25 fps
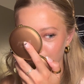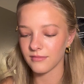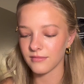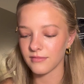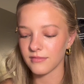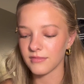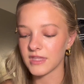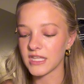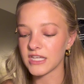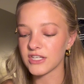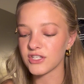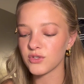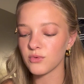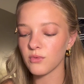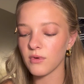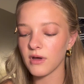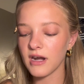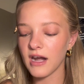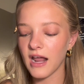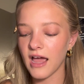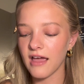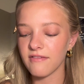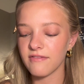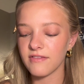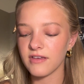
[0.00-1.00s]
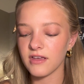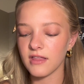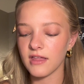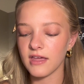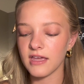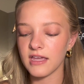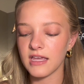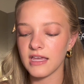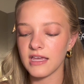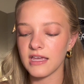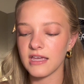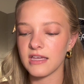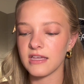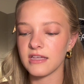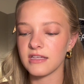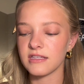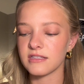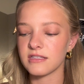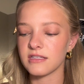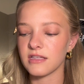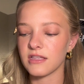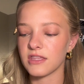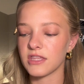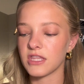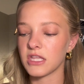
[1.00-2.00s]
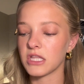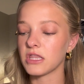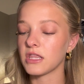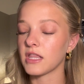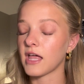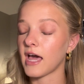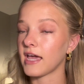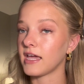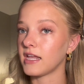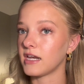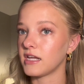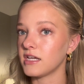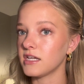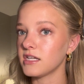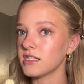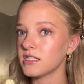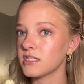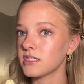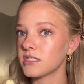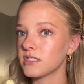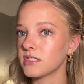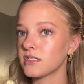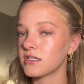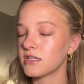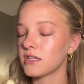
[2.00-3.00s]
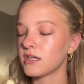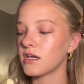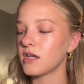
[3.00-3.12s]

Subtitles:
This one I feel like is the lightest.